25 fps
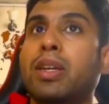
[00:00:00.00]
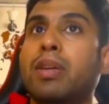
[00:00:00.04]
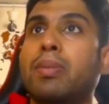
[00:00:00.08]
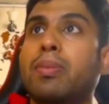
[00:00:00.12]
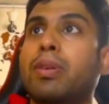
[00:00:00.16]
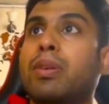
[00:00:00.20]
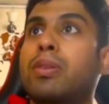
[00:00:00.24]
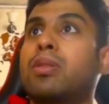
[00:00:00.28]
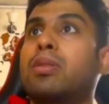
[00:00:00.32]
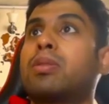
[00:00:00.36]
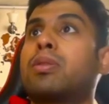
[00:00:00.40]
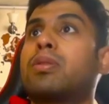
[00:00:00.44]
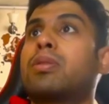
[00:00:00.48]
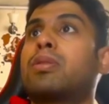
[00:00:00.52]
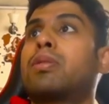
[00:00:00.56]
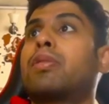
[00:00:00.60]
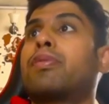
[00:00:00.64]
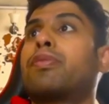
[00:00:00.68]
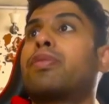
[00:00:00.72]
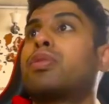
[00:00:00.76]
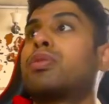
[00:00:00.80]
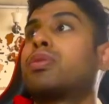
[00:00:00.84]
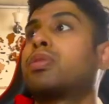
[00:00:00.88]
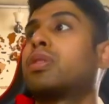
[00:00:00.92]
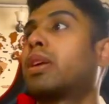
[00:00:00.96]
Because the
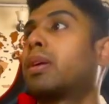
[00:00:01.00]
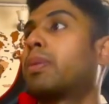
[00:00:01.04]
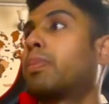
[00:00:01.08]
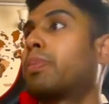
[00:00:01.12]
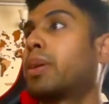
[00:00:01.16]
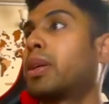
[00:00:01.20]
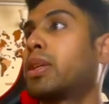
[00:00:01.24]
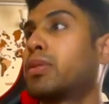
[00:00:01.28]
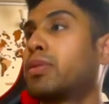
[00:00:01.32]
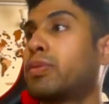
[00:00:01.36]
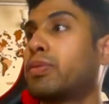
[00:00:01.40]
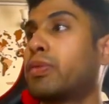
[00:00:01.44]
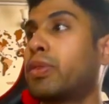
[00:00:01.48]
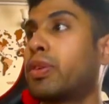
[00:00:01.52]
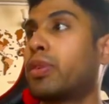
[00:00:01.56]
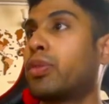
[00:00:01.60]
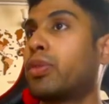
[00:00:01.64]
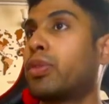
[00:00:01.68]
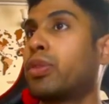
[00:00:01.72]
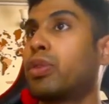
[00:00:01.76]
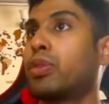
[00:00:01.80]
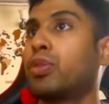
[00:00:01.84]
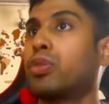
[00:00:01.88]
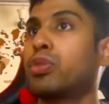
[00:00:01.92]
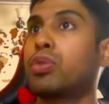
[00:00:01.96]
future APIs which we are
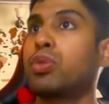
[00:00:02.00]
going to use